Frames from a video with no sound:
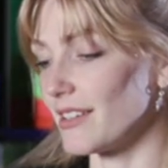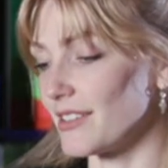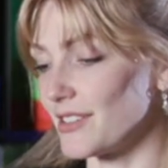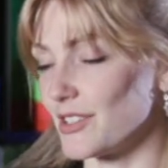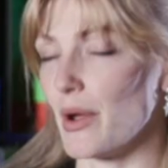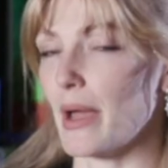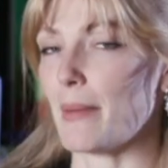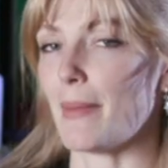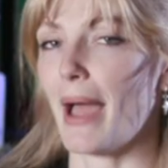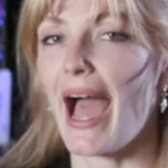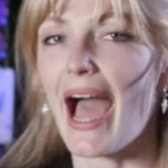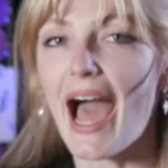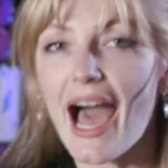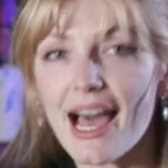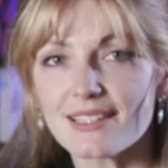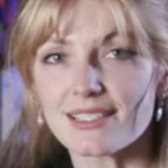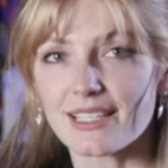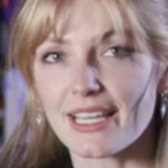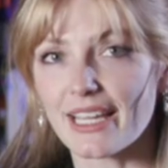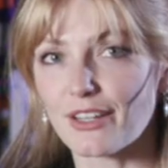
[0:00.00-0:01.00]
So I'm
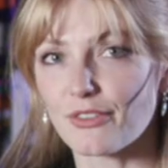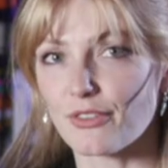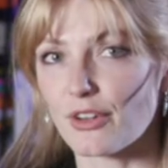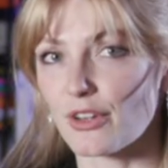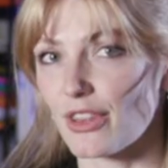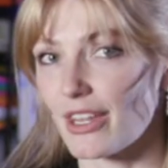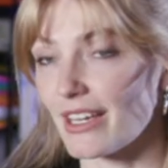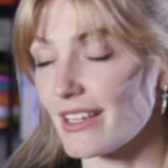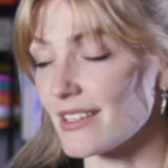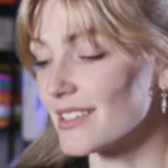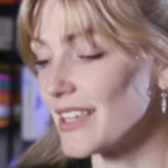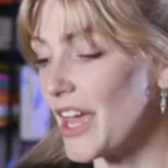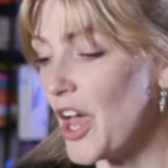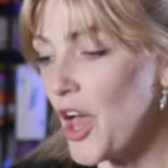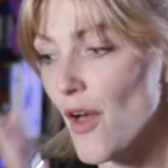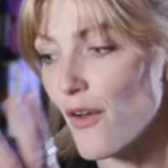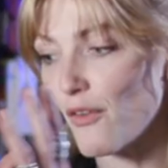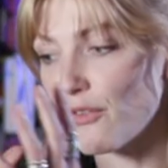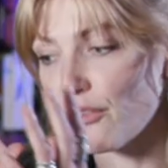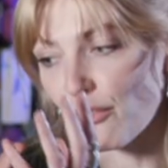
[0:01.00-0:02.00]
asking for this
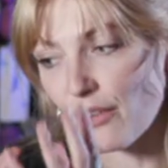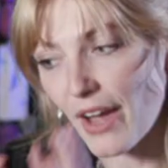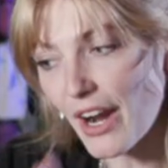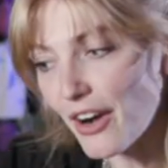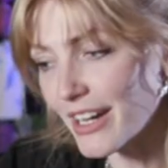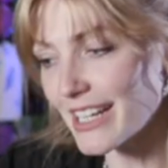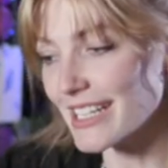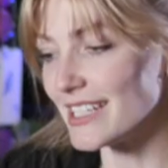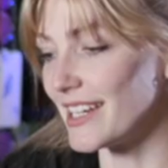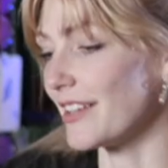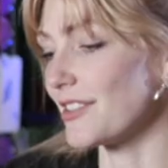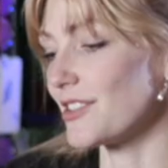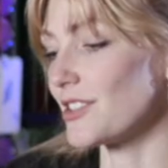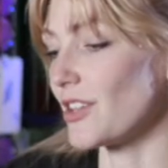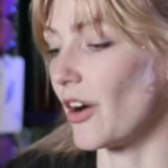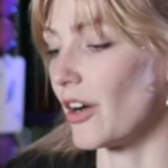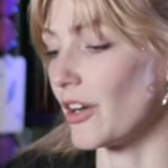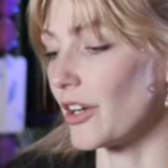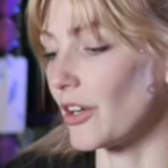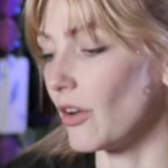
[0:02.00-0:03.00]
very dense
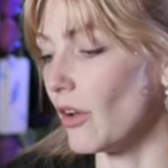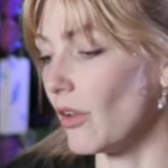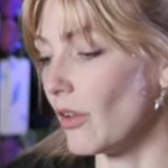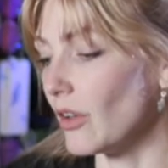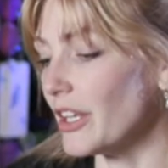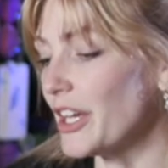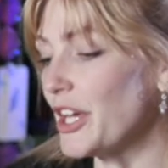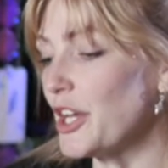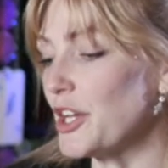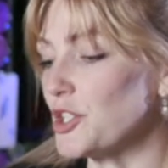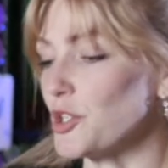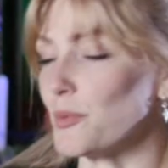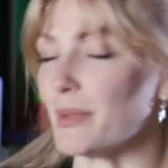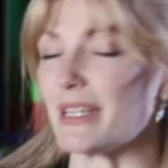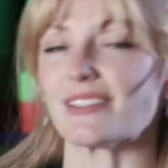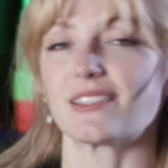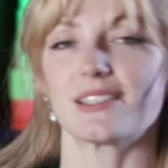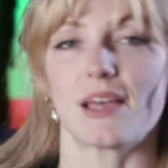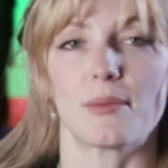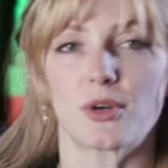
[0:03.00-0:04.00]
article to be
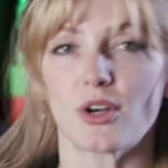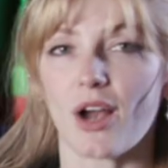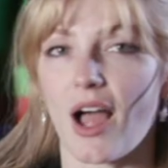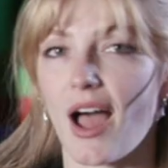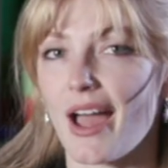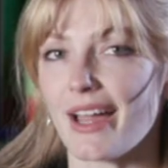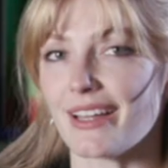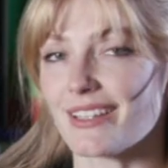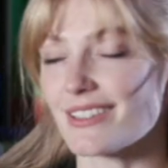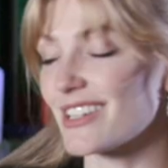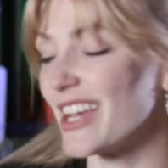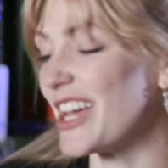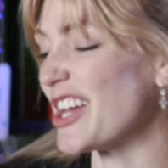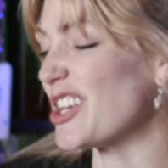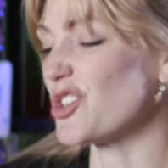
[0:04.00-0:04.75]
summarized,